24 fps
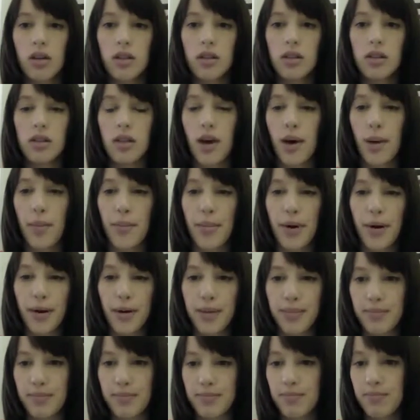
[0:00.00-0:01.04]

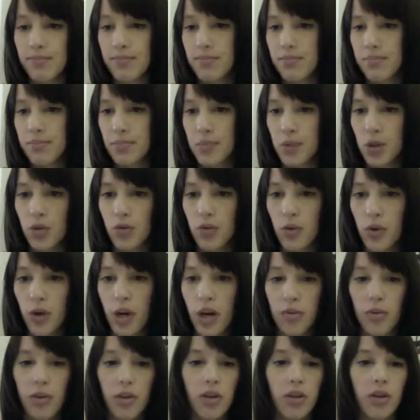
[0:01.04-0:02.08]
Some new
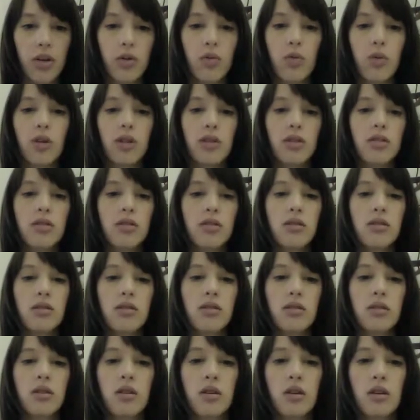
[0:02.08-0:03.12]
vocabulary
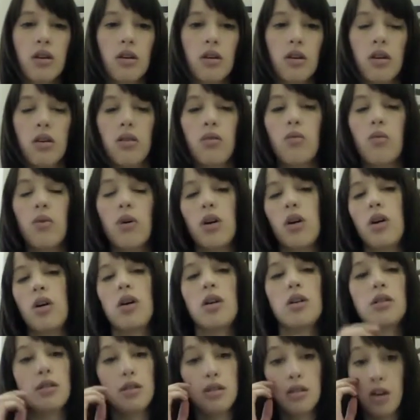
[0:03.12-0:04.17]
words
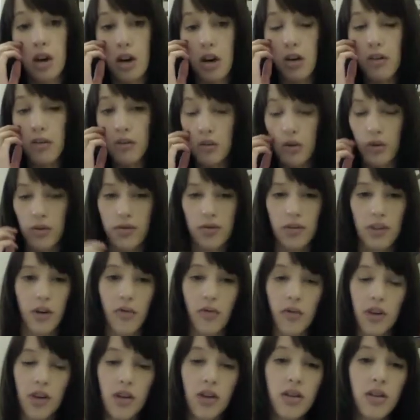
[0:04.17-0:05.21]
were soft or
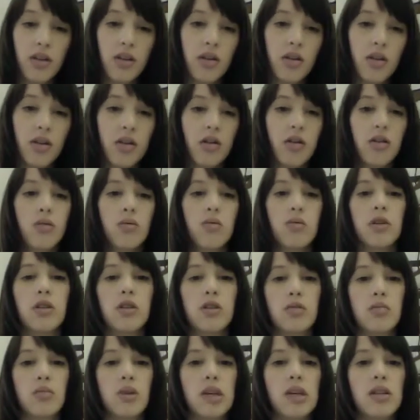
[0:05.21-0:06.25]
fluffy,
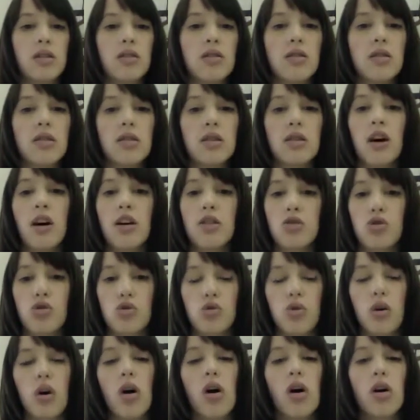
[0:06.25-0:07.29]
which means not
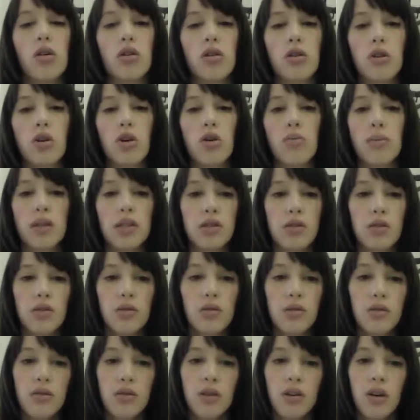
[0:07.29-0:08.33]
strong or no
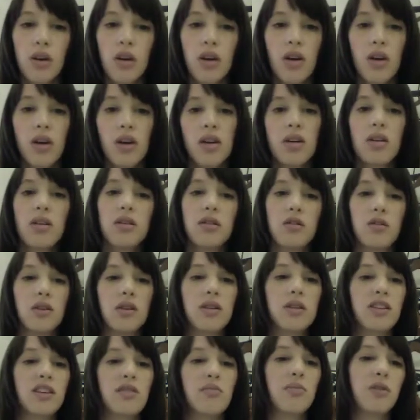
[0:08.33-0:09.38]
muscles. So an
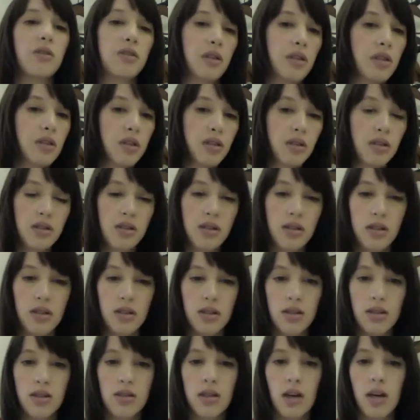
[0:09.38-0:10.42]
example sentence
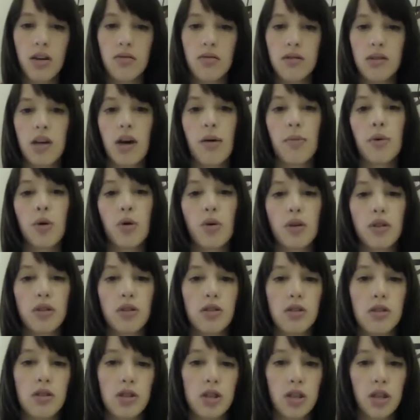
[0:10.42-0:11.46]
is, "I've stopped going
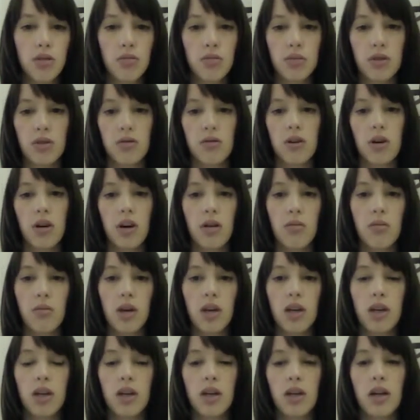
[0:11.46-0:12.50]
to the gym, so now I'm
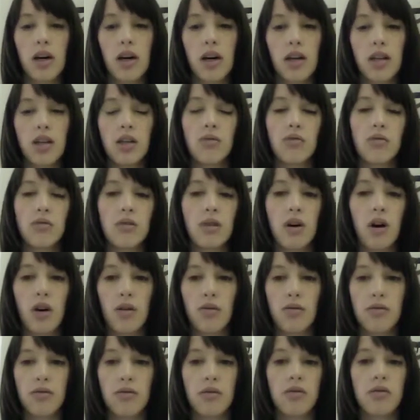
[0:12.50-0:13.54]
getting kind of
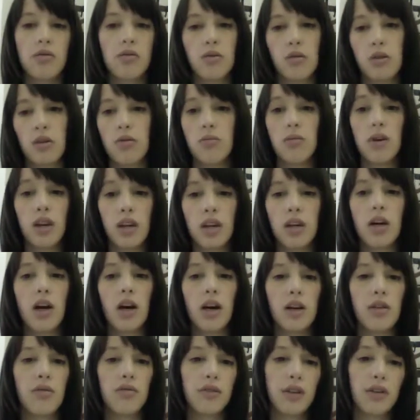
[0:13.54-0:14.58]
soft," or "I'm getting
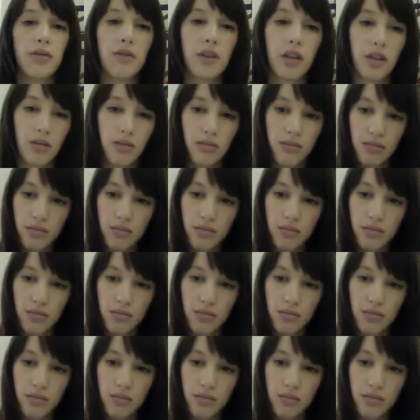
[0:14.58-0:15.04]
kind of fluffy."